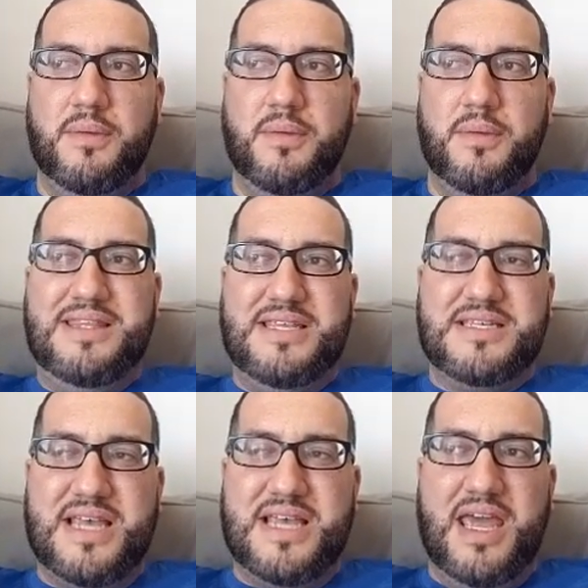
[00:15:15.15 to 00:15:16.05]
I hate to
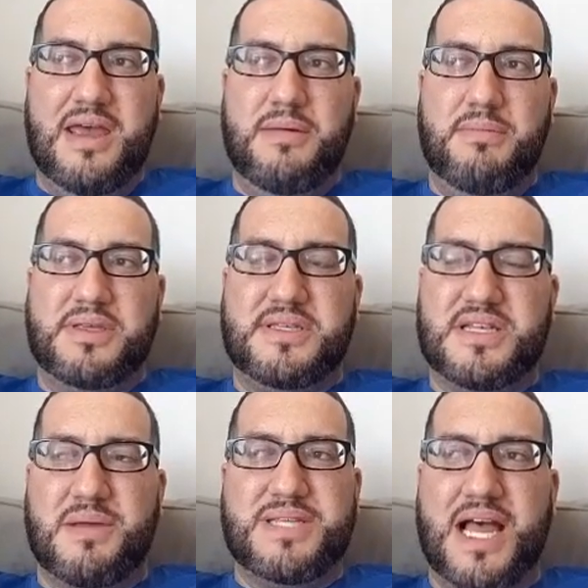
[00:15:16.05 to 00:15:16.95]
say it, but
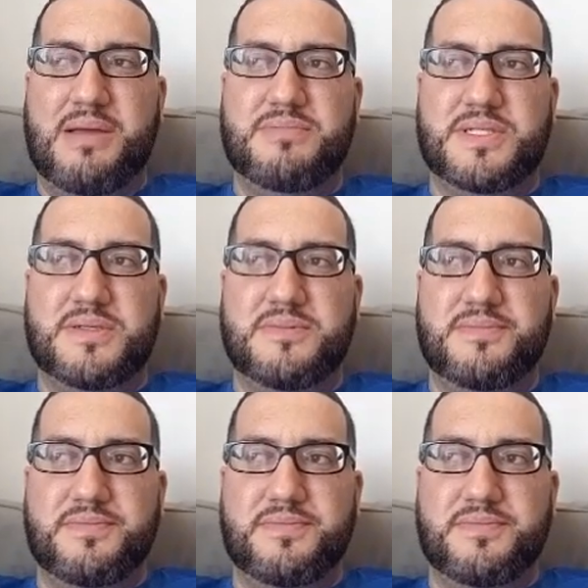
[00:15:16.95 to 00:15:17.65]
sometimes